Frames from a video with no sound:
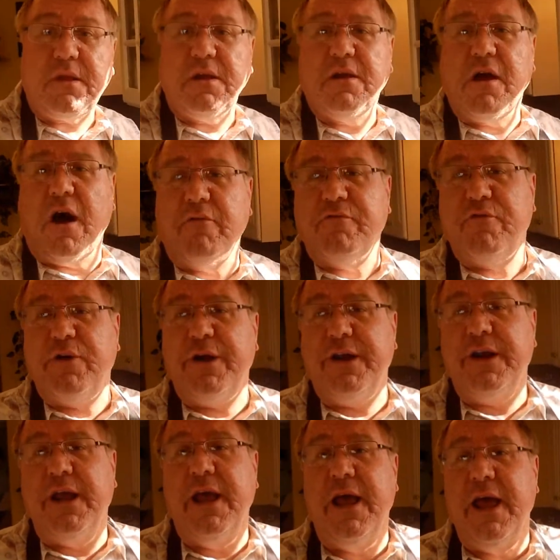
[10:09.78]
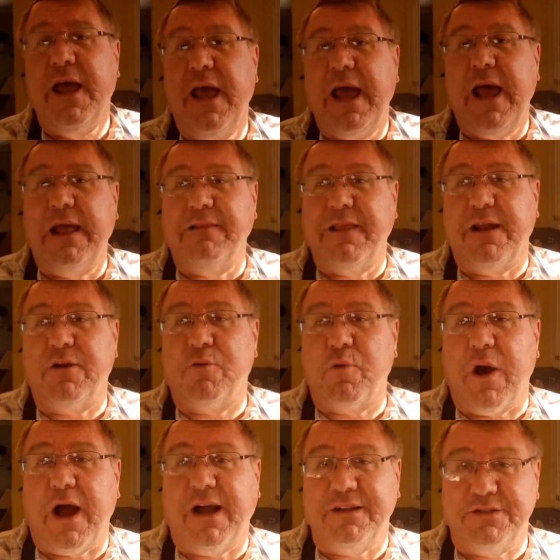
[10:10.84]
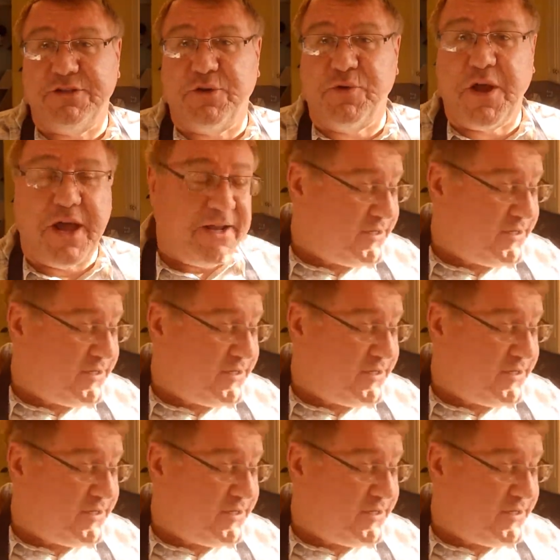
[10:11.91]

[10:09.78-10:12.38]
cover it, and let it rise. Okay,